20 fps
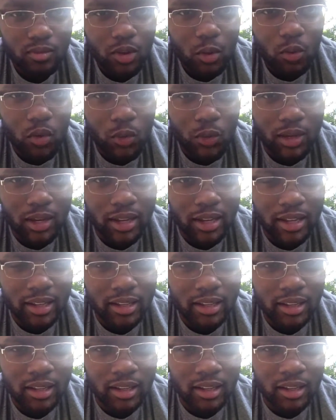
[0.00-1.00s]
We were
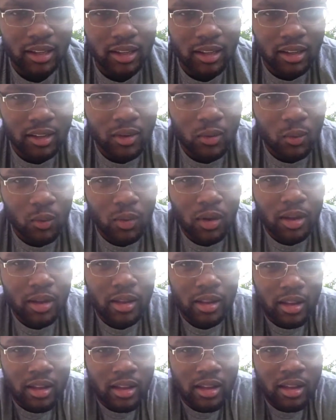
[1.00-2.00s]
like, what
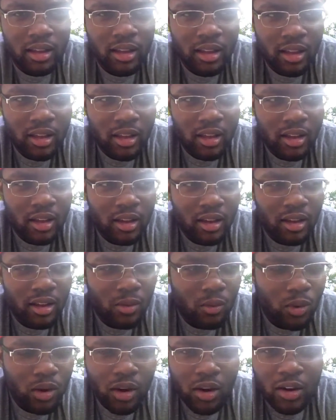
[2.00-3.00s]

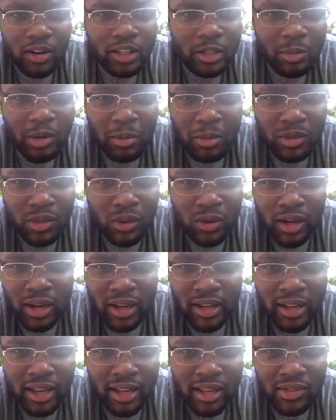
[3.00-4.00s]
are all these people doing
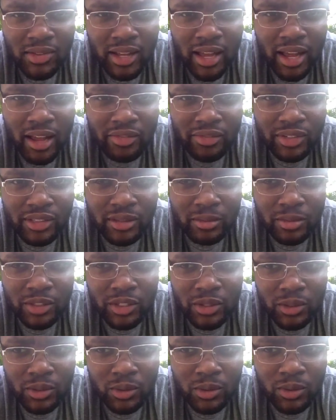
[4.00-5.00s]
outside for some
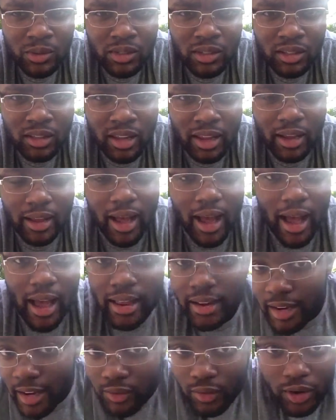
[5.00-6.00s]
shoes? Like, I
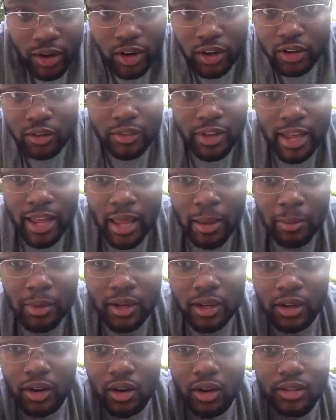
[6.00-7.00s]
had never heard of camping
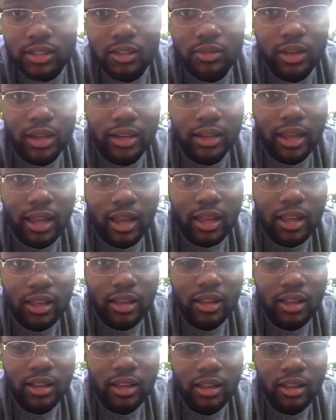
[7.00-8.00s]
and all that stuff like that.
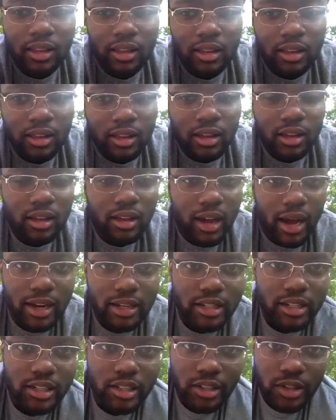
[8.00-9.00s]
I
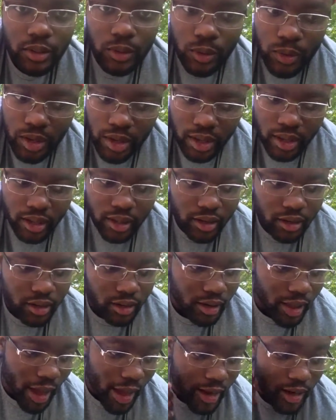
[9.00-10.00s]
just knew that,
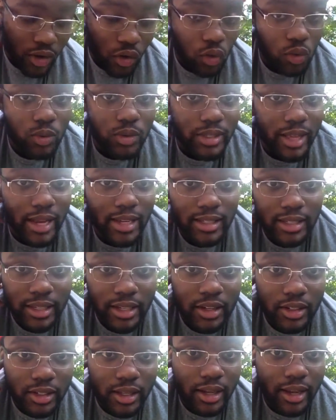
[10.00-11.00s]
I didn't know it was that
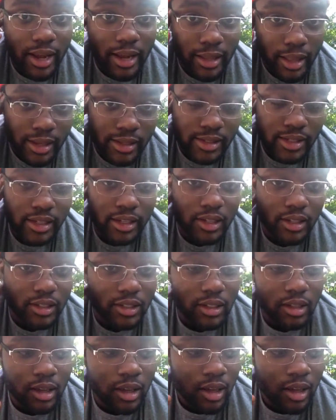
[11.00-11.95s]
serious. It got that serious.